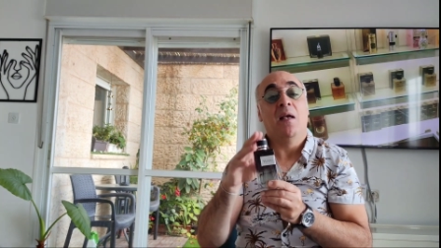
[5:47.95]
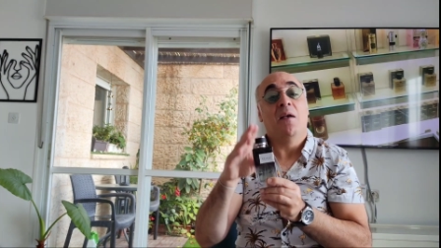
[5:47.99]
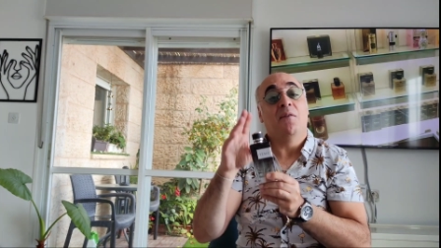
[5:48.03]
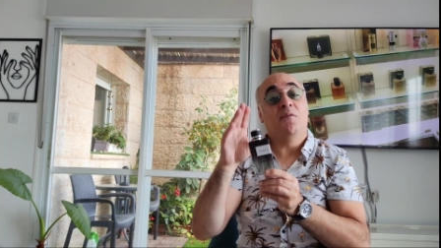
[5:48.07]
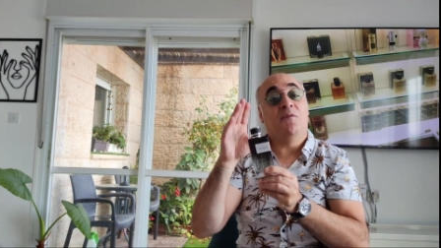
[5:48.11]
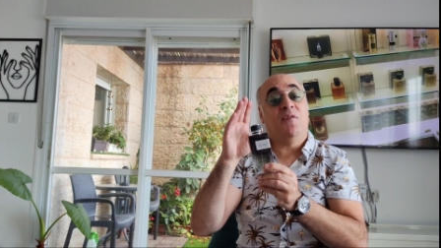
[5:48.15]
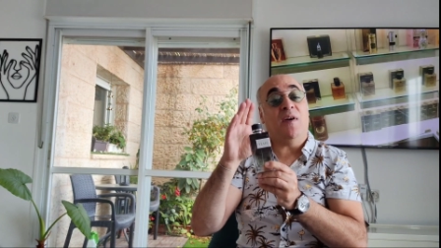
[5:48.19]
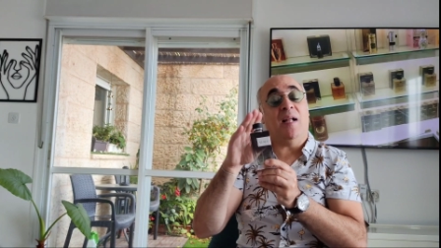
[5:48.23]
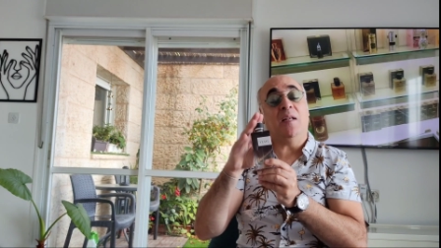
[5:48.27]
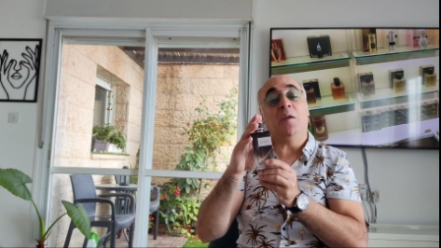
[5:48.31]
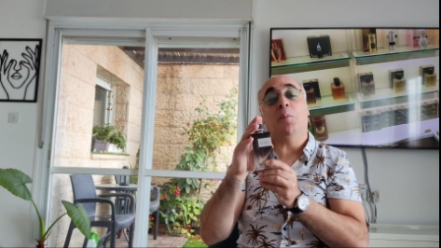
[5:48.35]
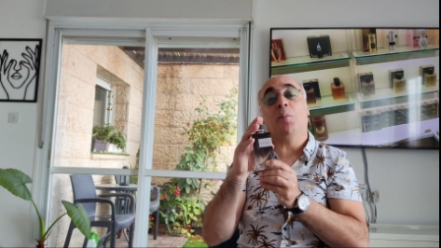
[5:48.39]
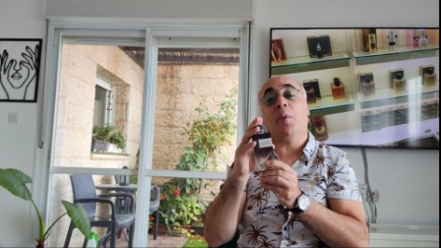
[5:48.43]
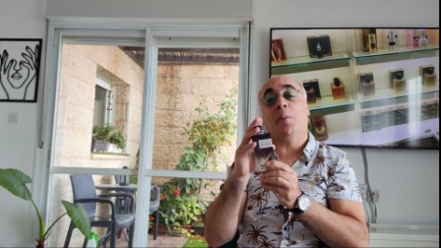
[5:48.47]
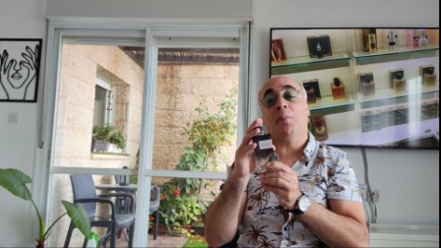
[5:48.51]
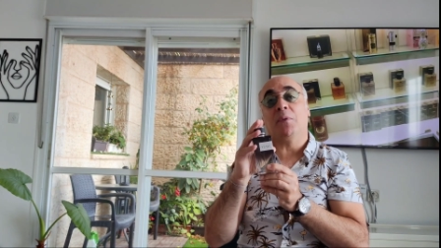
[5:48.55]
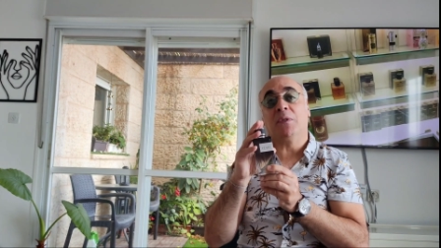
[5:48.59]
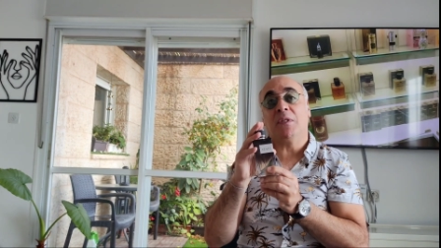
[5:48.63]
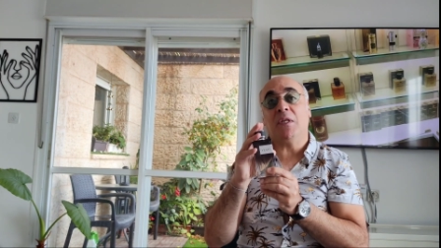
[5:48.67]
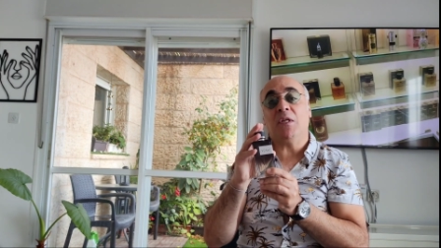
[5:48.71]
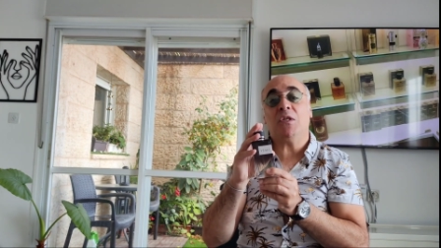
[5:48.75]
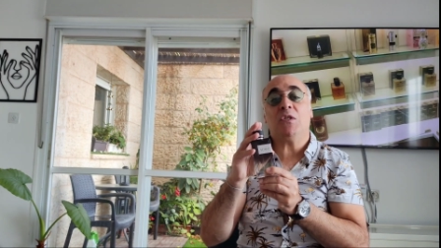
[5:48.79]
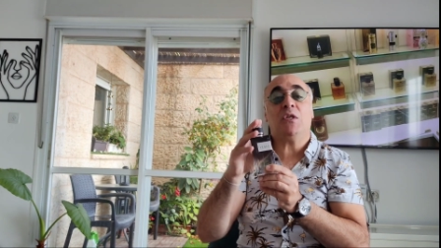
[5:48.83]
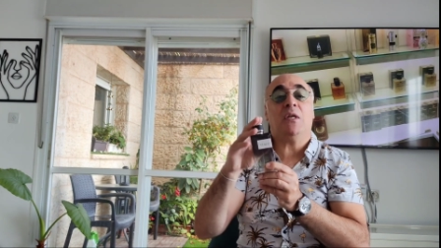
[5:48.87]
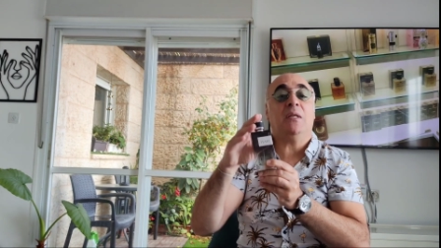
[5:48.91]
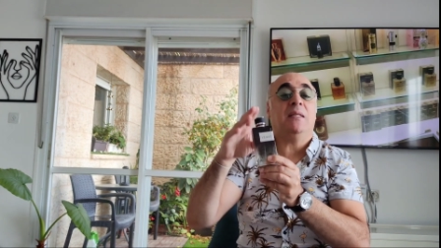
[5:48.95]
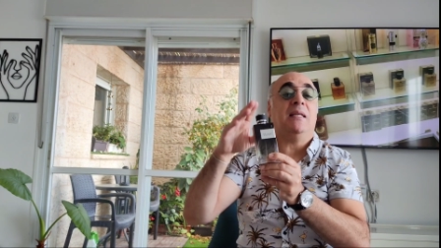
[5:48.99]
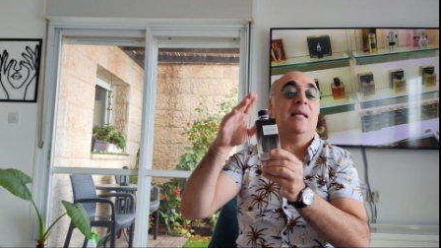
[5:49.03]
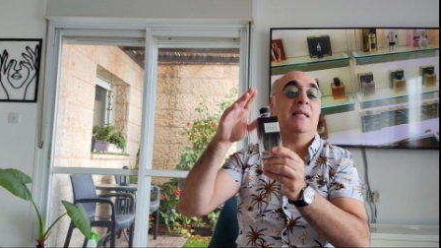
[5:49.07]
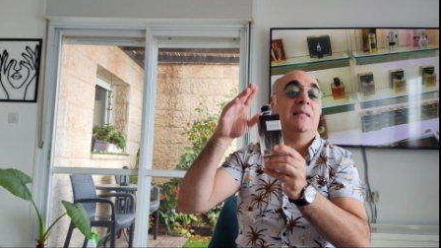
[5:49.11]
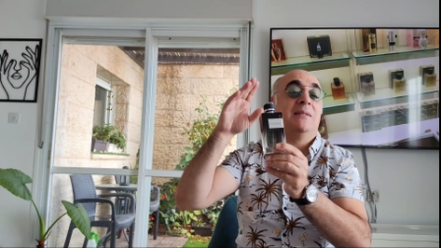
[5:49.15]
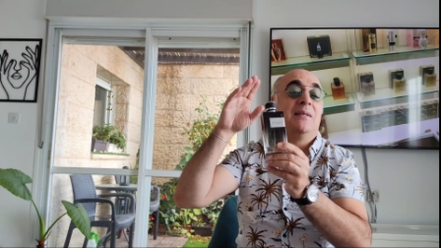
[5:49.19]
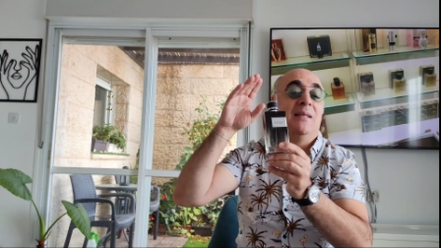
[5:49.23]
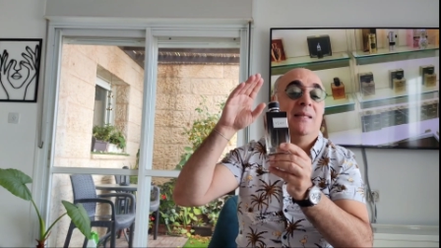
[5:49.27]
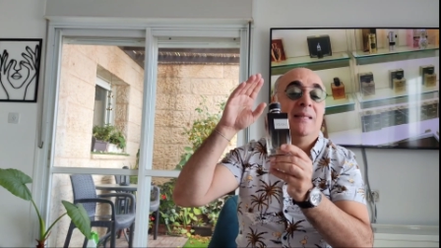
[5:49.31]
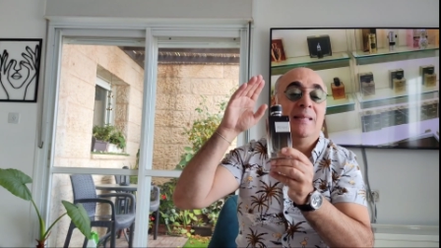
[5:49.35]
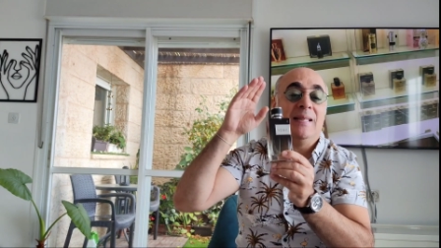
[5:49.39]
Value proposition, it's a